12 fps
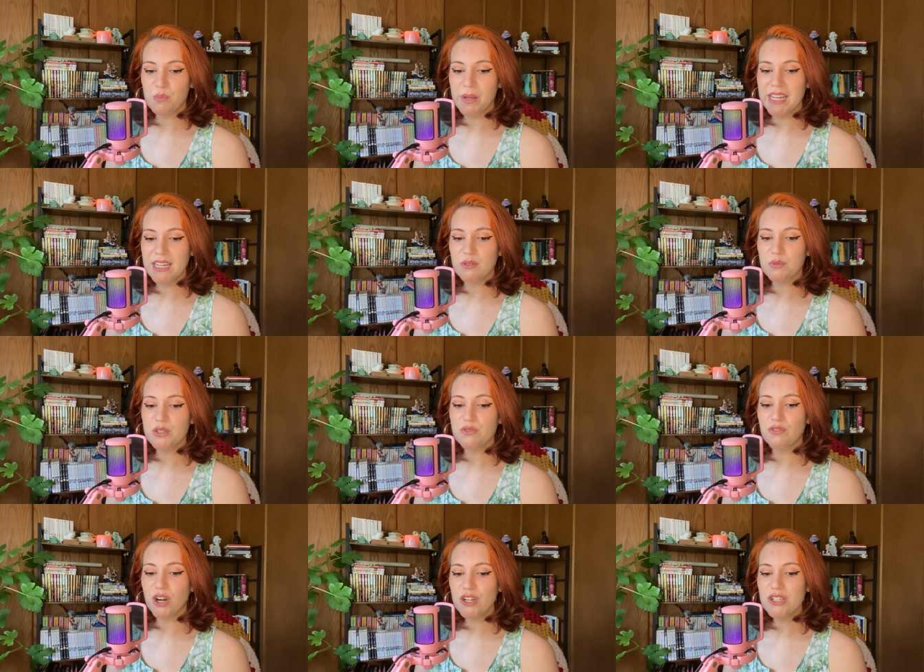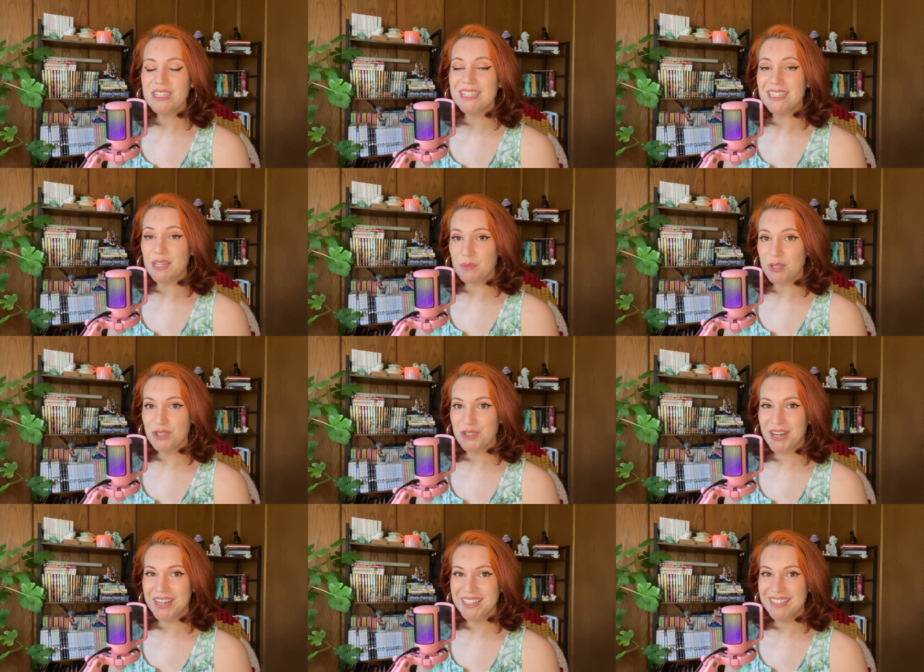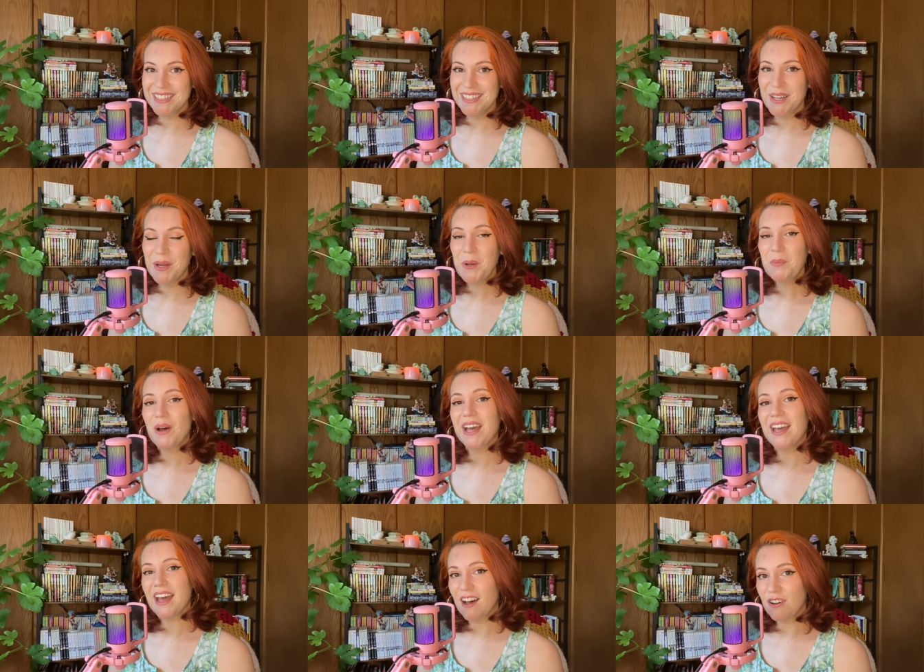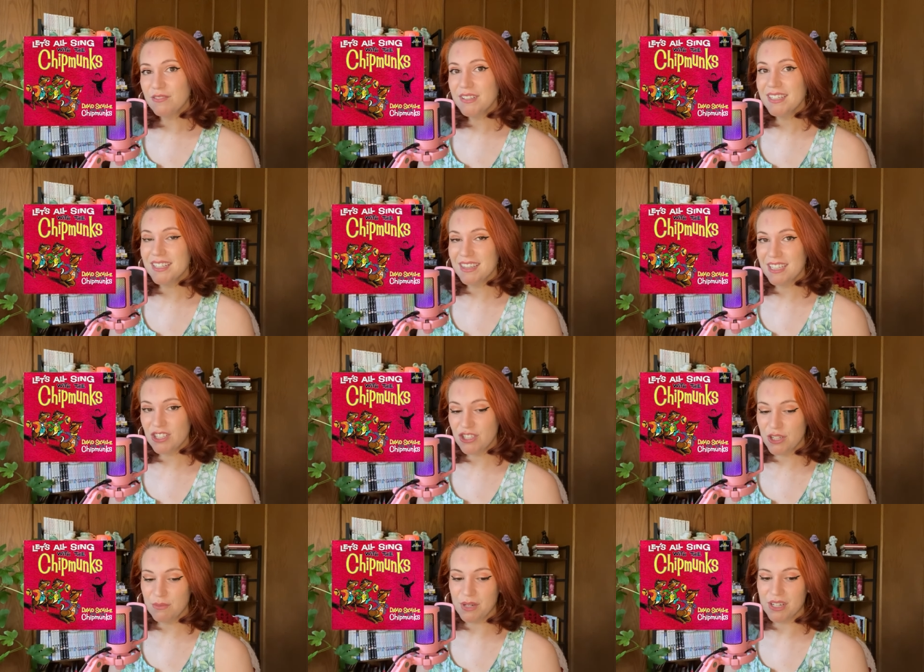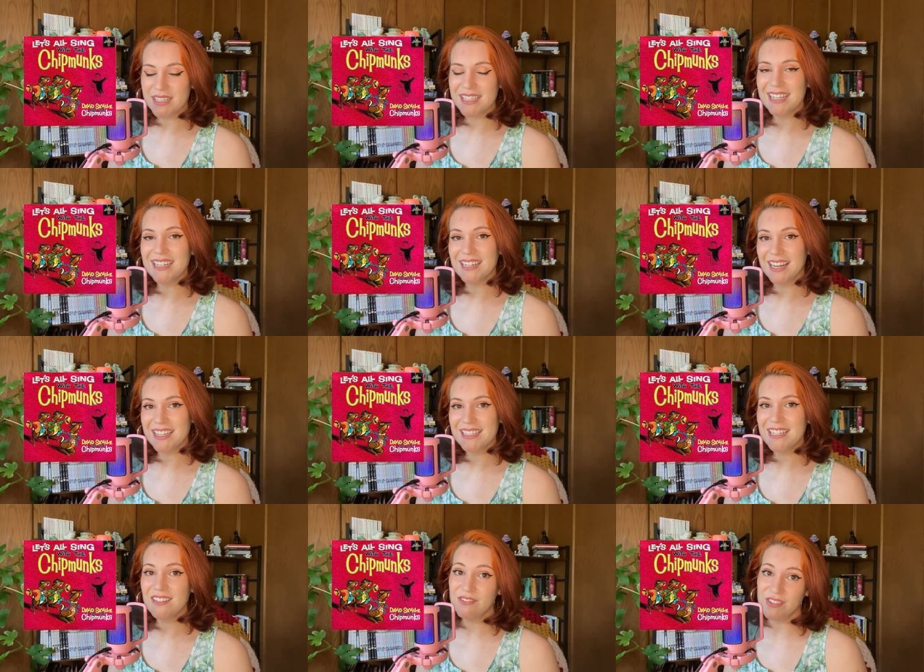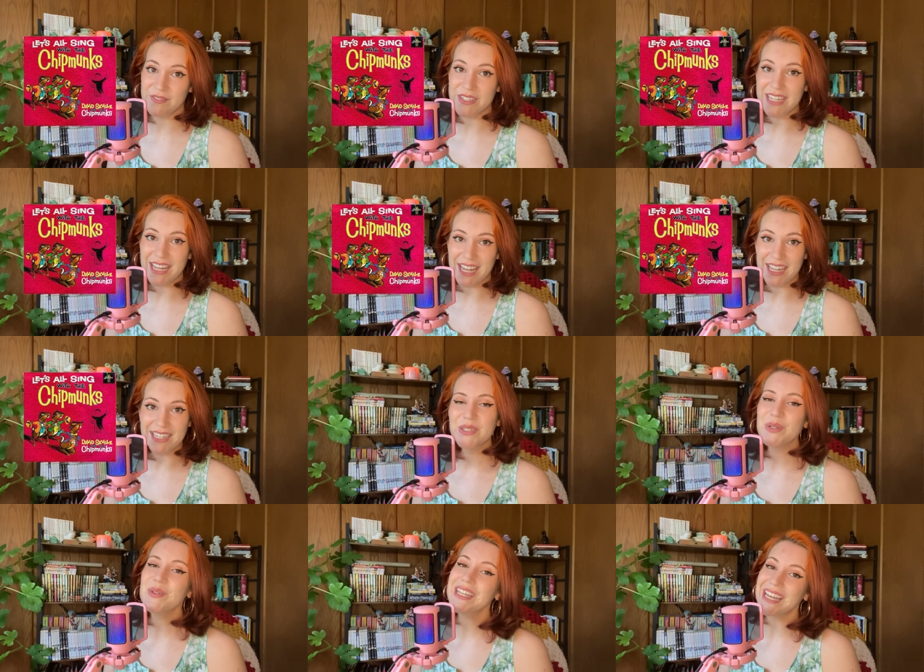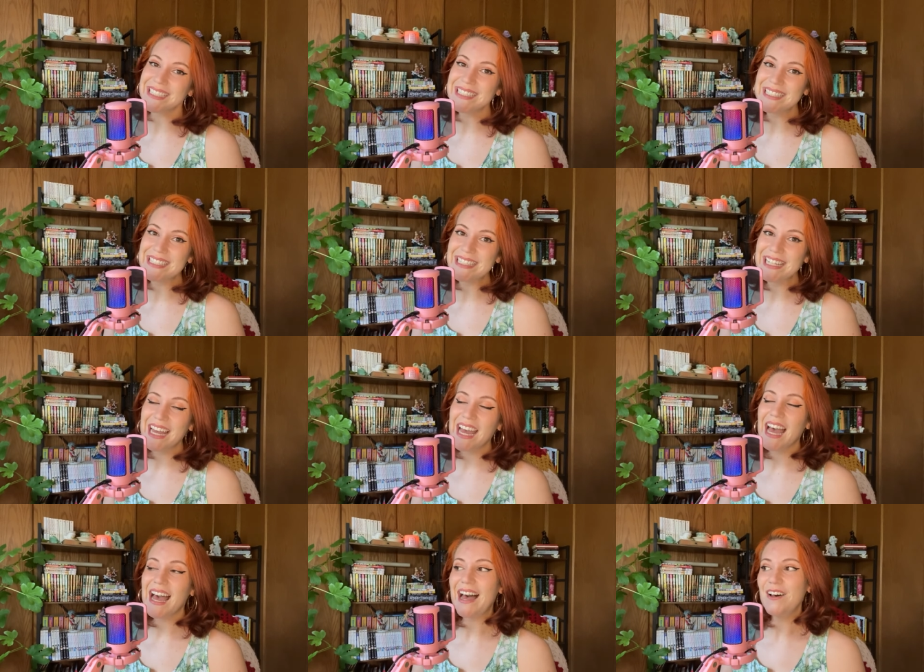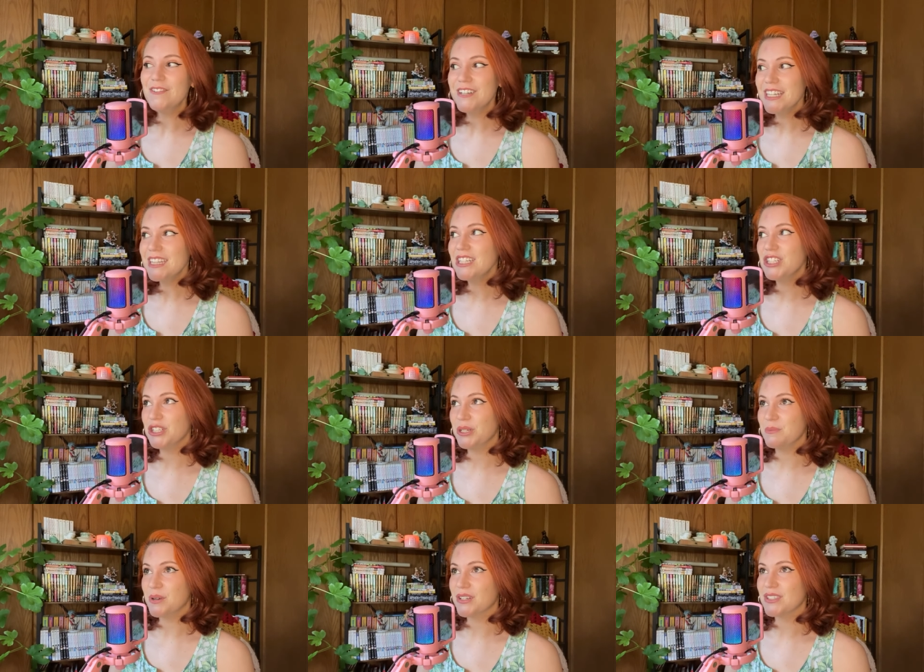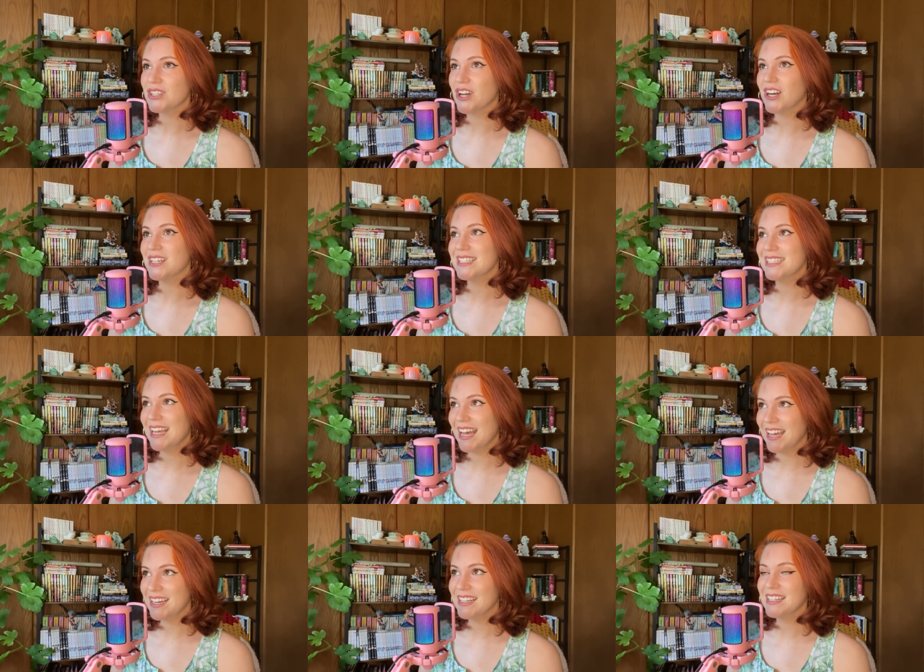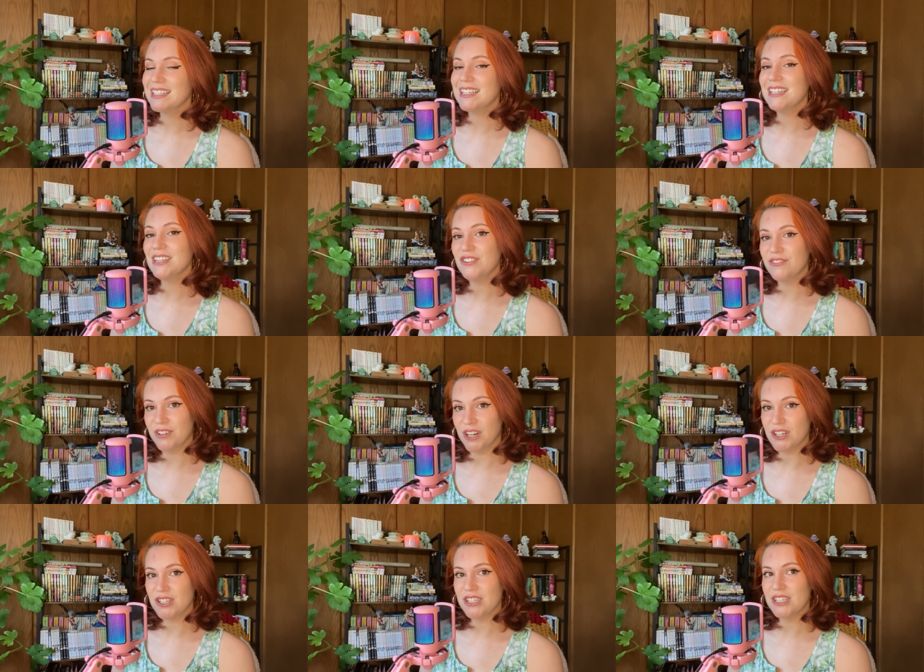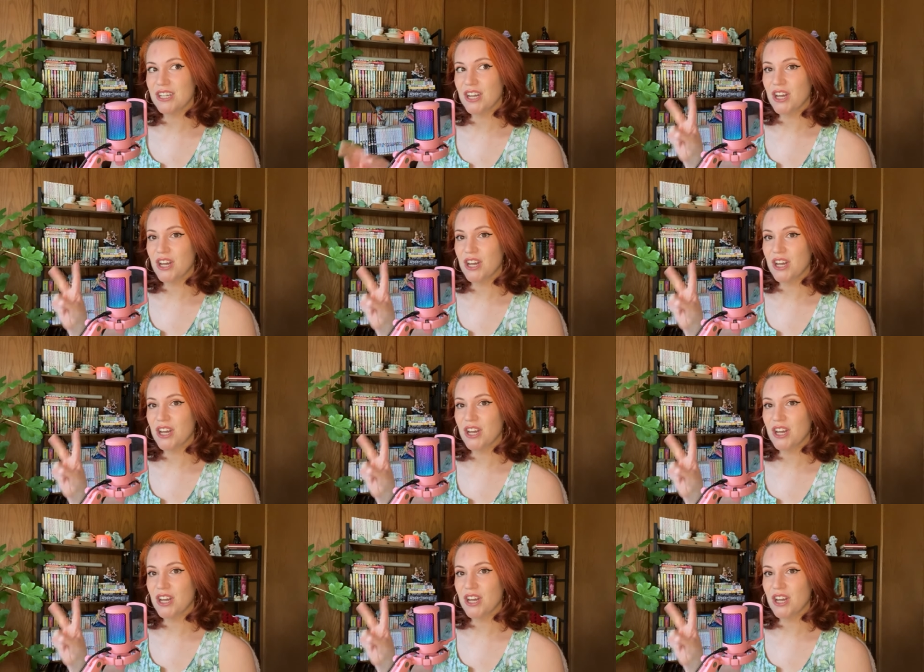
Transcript: band was first demonstrated by Alvin and the Chipmunks in nineteen fifty-eight. So yes, Alvin and the Chipmunks are technically the first